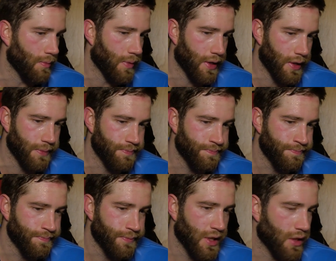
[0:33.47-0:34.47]

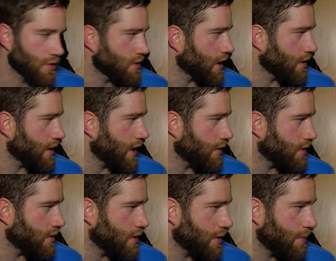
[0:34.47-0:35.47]
you know, settle down
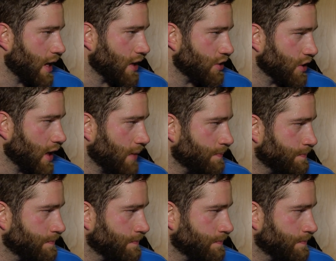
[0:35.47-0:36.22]
and manage the game.